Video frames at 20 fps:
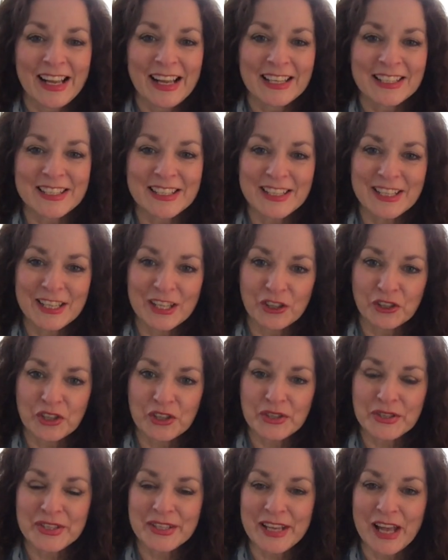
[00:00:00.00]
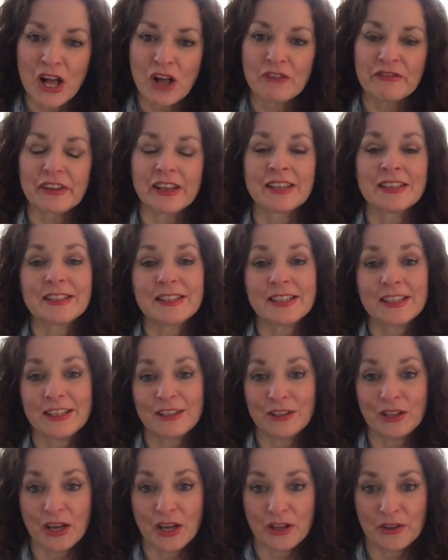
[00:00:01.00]
to heal yourself and to
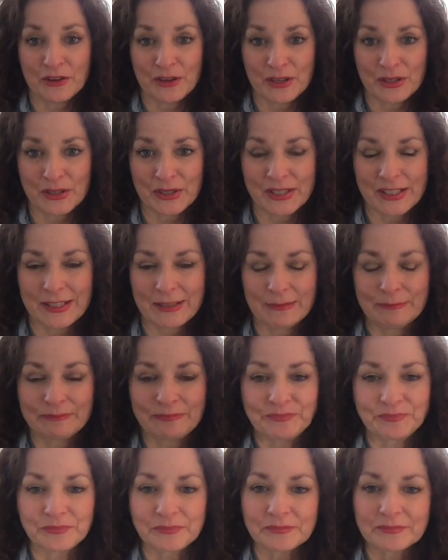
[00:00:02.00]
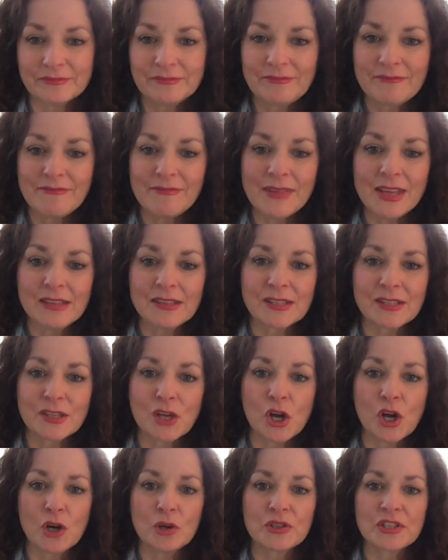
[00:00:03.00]
heal others.
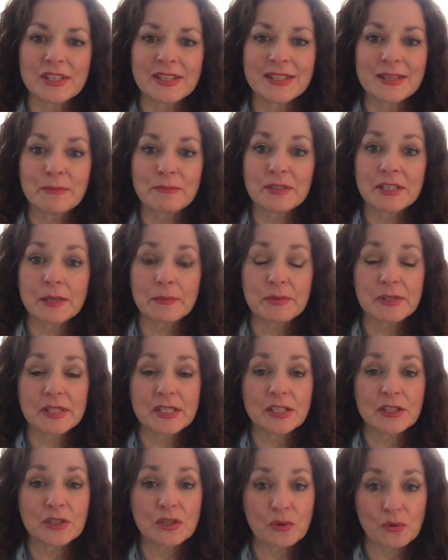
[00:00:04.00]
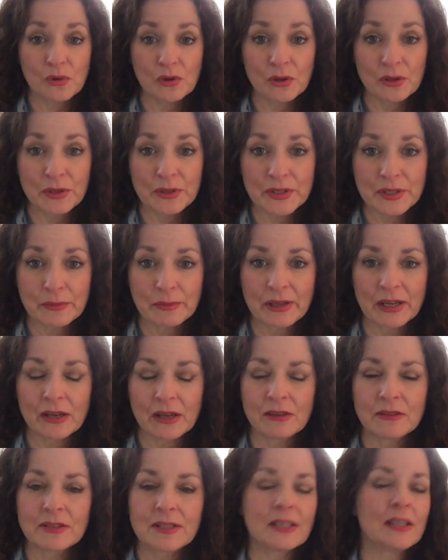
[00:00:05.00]
So, just some tips and tools
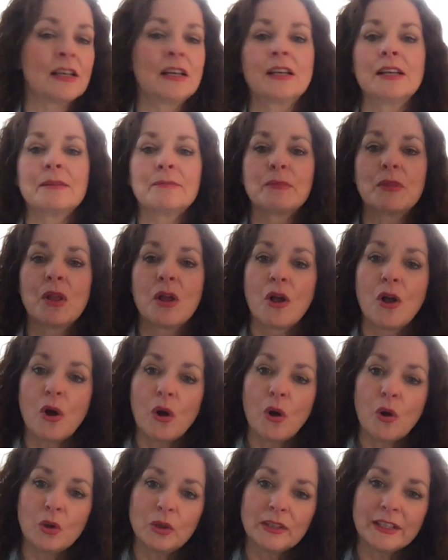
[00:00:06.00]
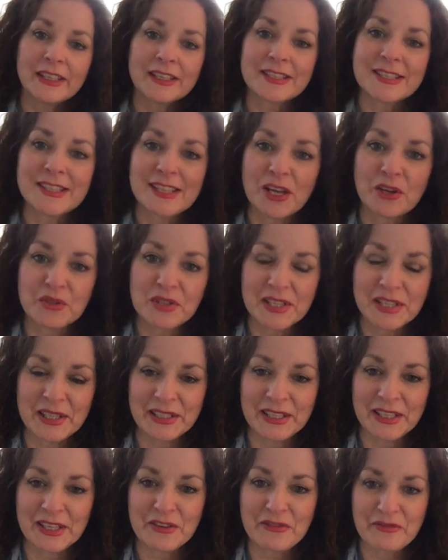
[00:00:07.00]
about holding a sound
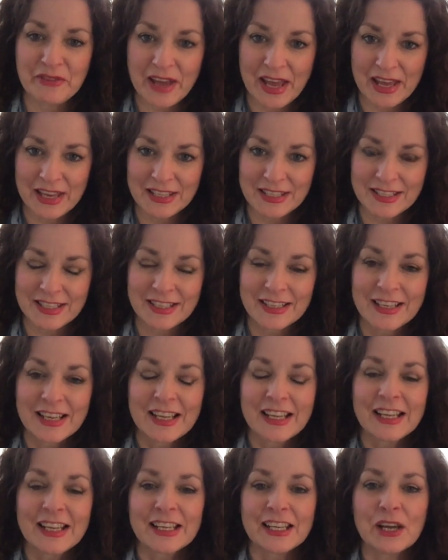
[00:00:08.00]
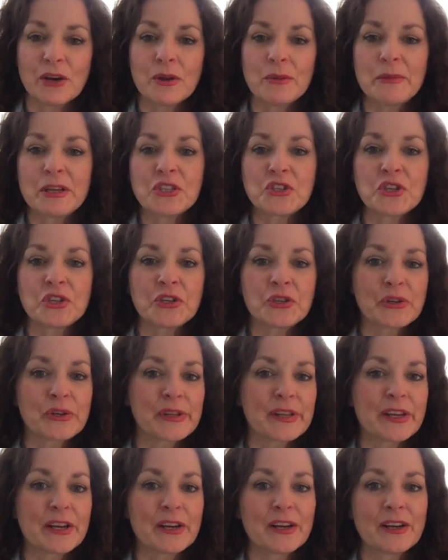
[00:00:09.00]
healing event. Now, I mentioned
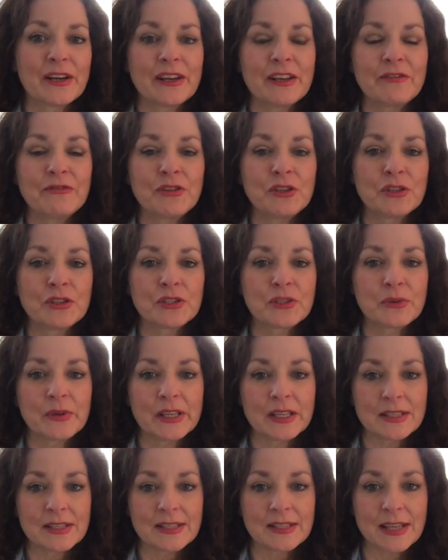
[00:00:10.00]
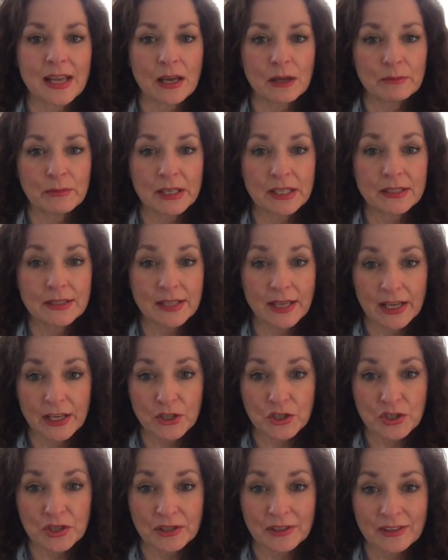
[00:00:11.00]
earlier, if you're doing a sound
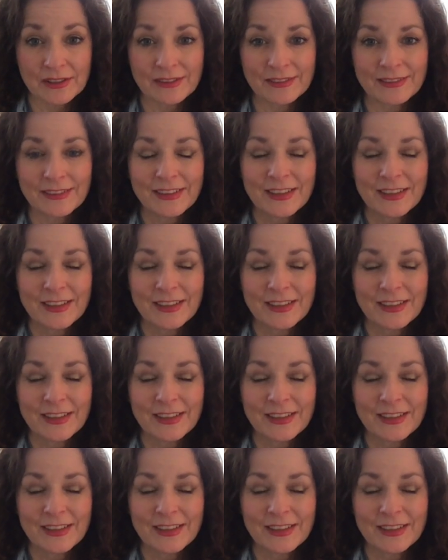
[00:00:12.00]
meditation,